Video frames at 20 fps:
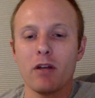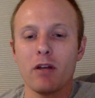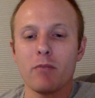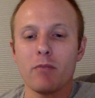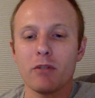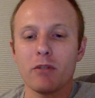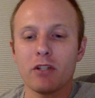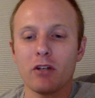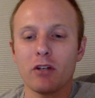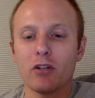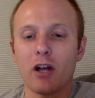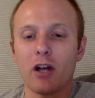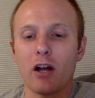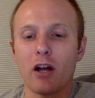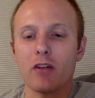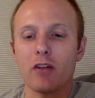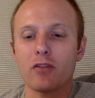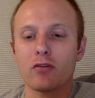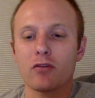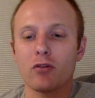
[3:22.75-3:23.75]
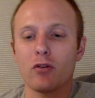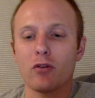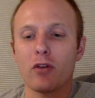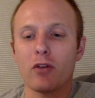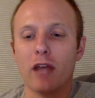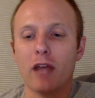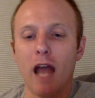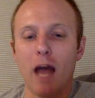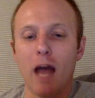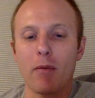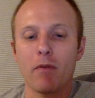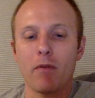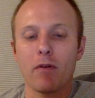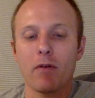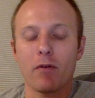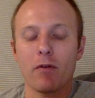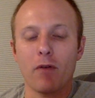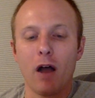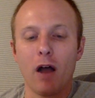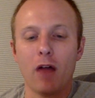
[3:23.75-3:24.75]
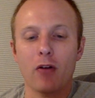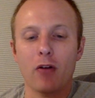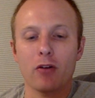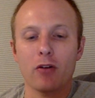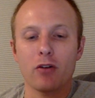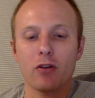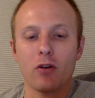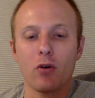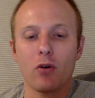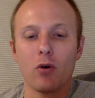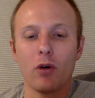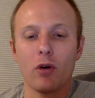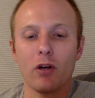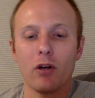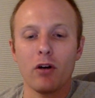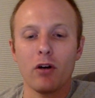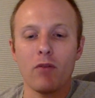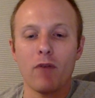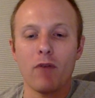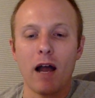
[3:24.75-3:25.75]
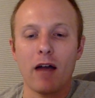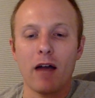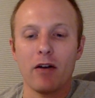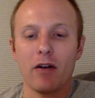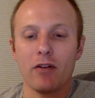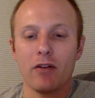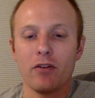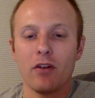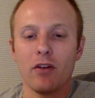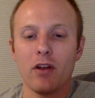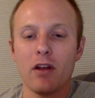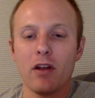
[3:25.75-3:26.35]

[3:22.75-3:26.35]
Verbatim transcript: Matilda unscrewed the cap of her father's oil of violets